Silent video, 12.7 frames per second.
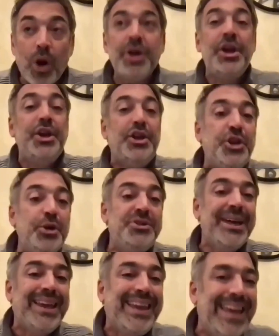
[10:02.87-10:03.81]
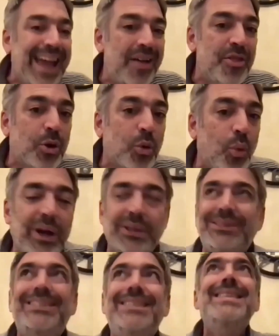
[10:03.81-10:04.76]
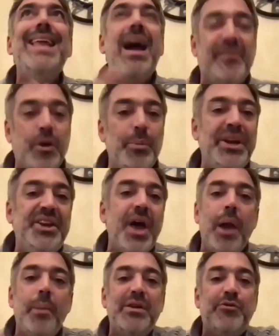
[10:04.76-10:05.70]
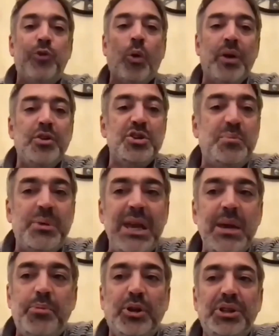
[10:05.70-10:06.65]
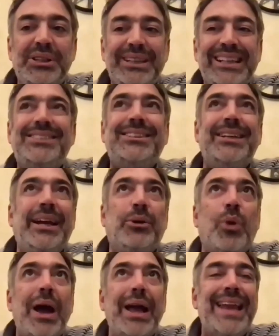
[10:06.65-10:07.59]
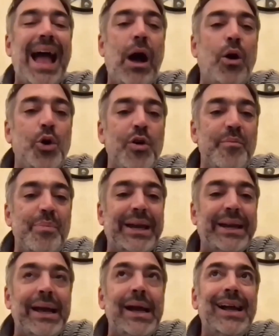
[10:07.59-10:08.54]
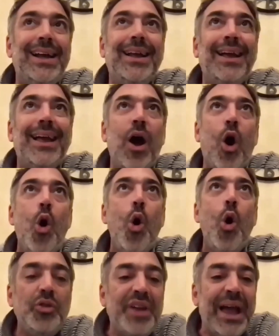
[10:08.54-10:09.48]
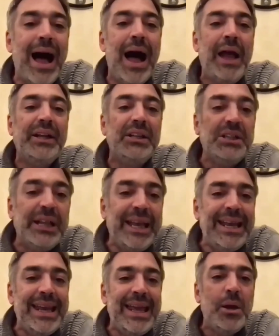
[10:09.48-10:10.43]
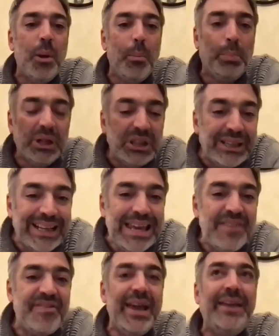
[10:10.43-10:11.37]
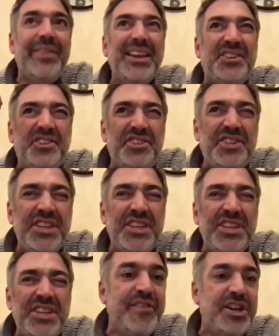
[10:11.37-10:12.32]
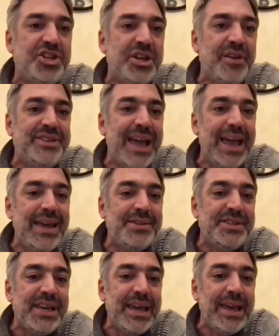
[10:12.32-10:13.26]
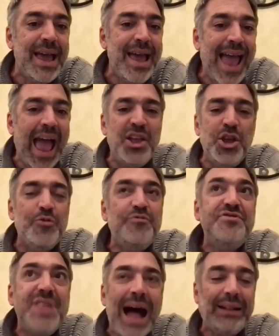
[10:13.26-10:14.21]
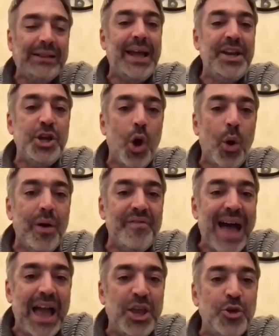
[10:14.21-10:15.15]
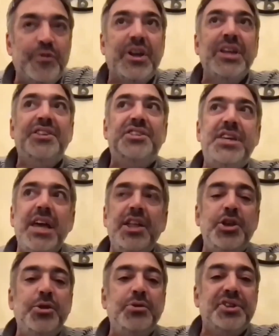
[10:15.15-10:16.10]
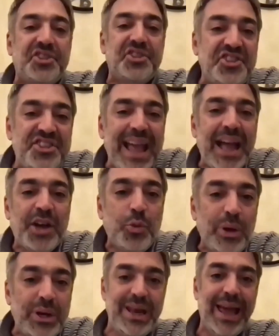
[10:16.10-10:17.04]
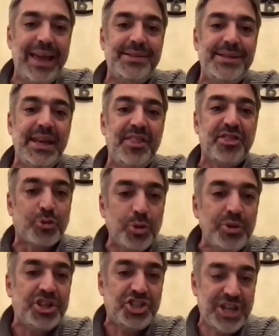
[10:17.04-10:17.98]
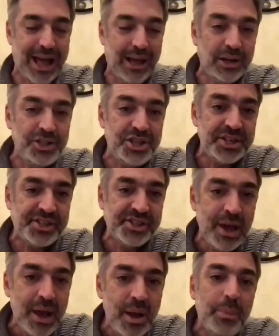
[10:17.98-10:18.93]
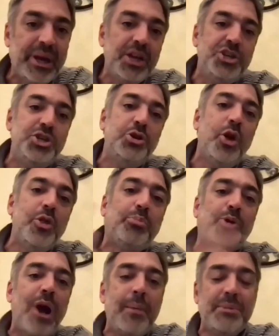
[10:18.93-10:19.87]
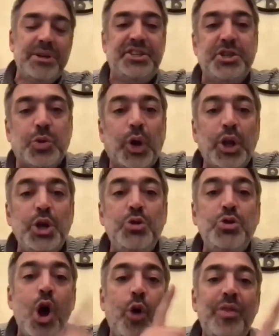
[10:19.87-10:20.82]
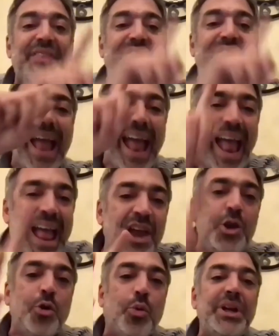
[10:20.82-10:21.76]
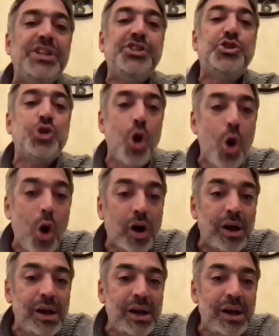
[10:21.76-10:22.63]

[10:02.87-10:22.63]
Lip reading: going to do together what has never been done before. And there's people listening right now who have been holding on, leading, believing. They see the vision of D.AI.SY, and you've not letting go of that. You've continued to stand with D.AI.SY through the challenges because you know the promise is real. You know that the end result